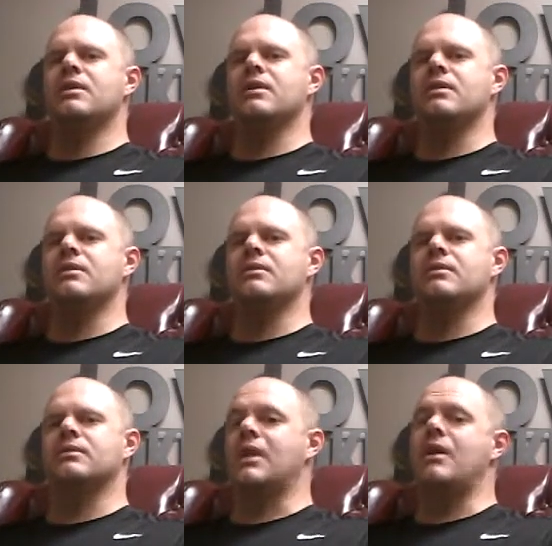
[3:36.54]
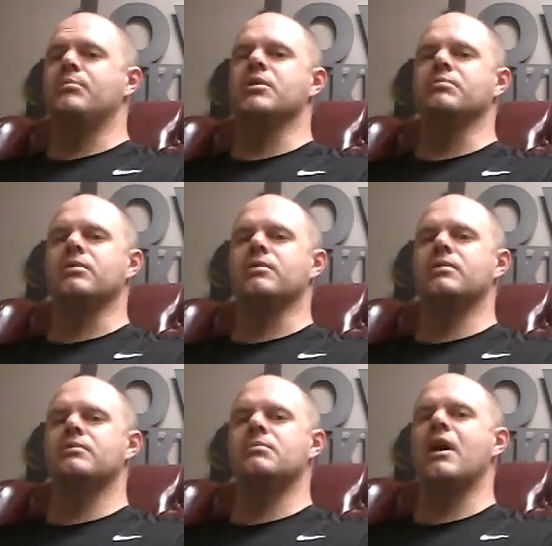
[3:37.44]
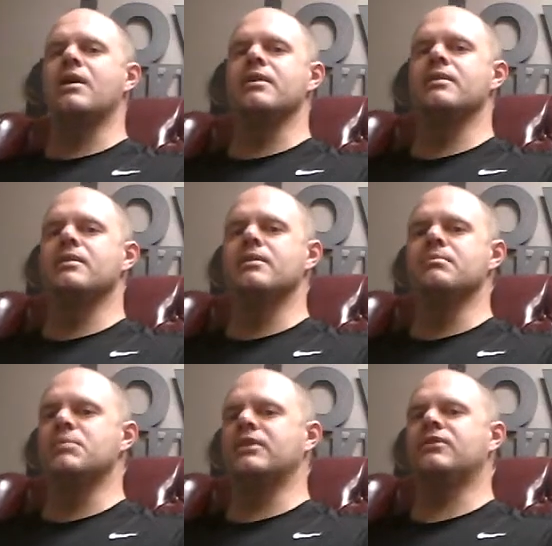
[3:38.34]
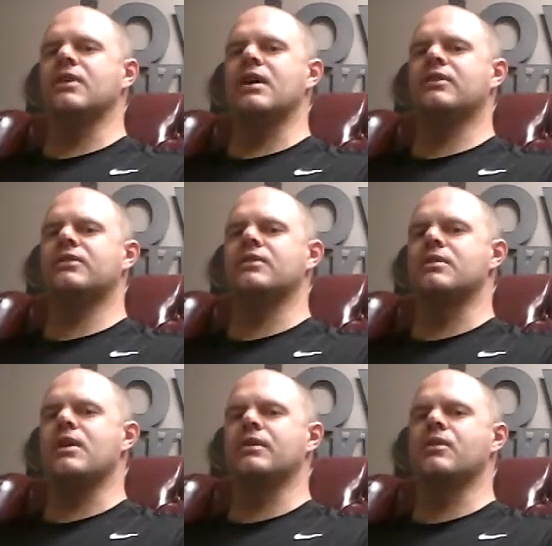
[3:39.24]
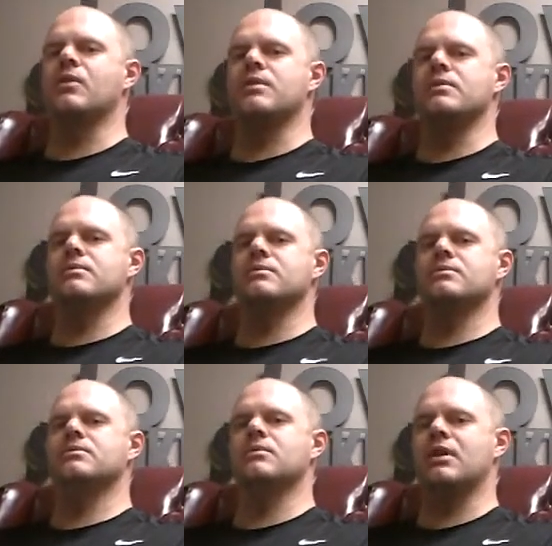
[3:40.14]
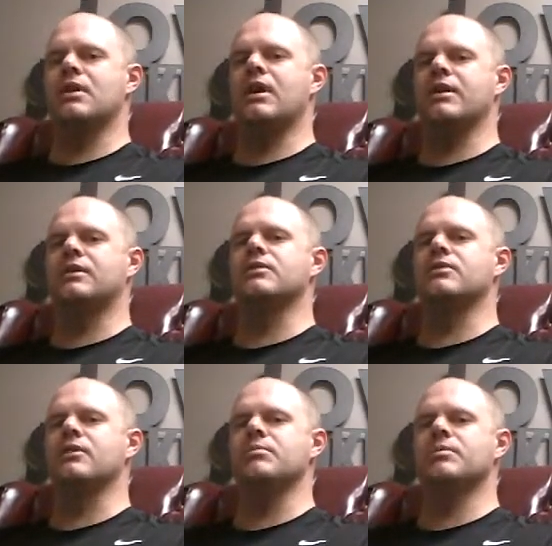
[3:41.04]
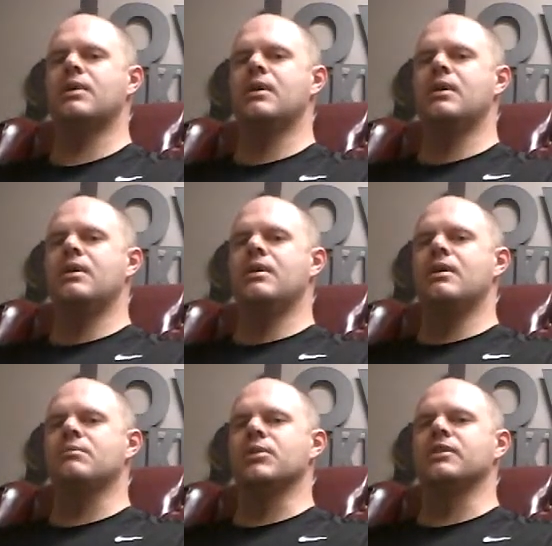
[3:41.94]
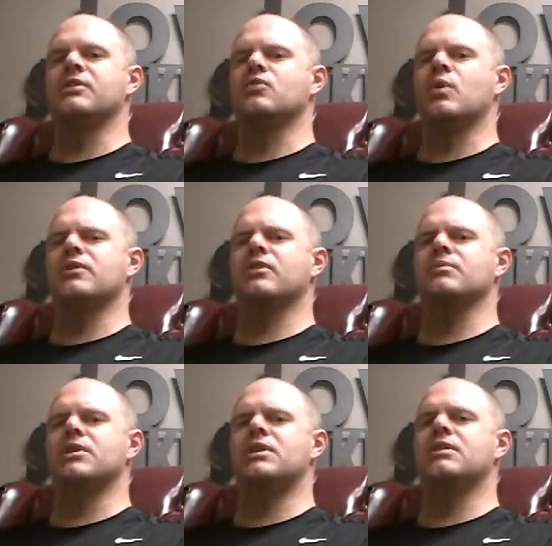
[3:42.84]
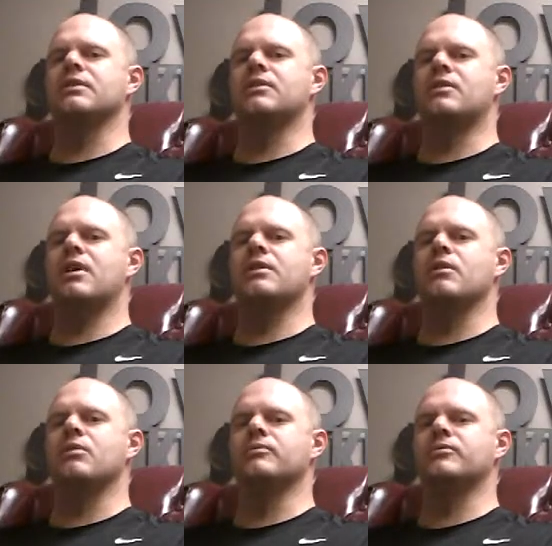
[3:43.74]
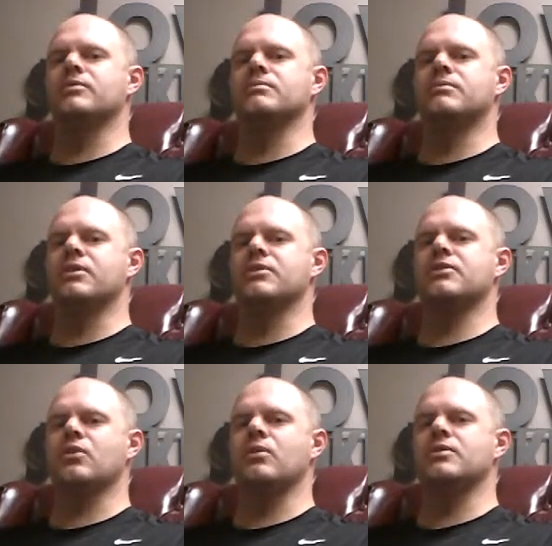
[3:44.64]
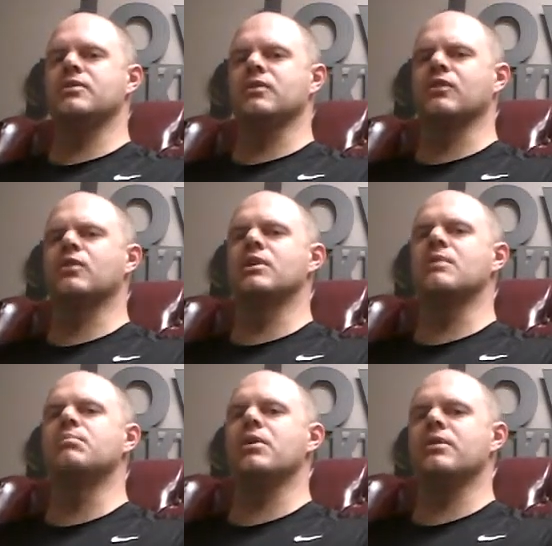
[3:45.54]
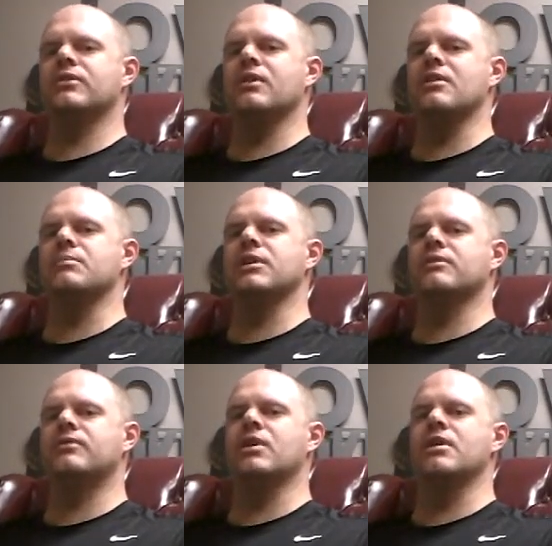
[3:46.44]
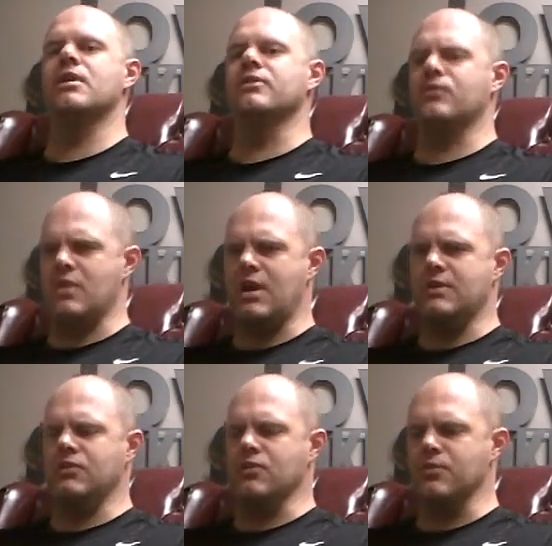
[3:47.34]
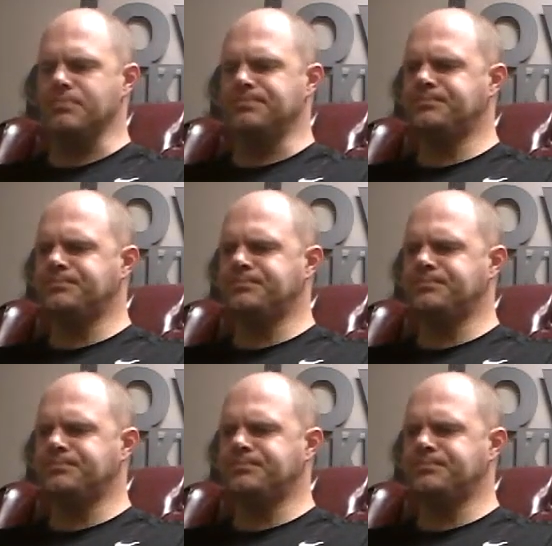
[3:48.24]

A lot of people buy meat snacks. They're not going on a hiking trip, but they just want something to eat on their ride home from your store. So it's a good impulse item at the front ends for that too.